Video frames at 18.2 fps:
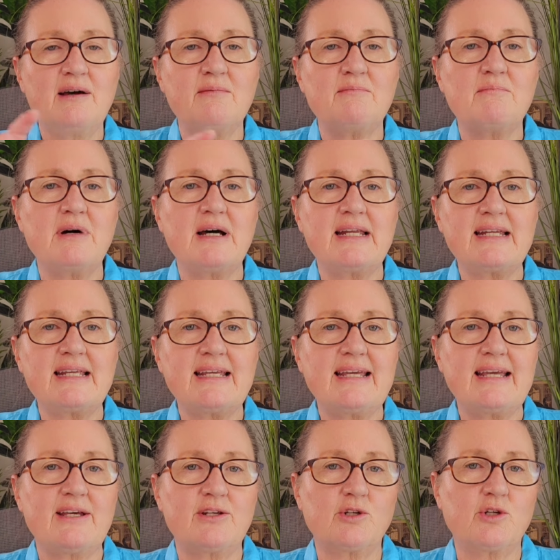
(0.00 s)

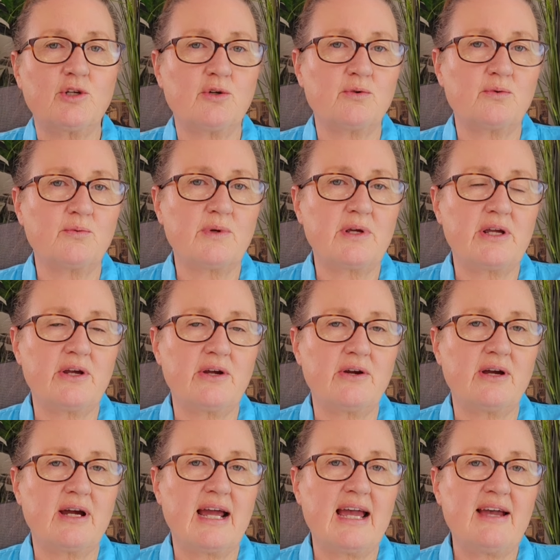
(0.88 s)
money, and
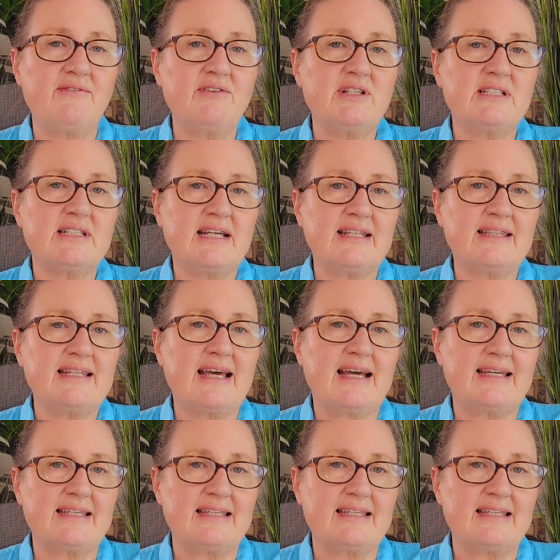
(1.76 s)
career. I haven't done that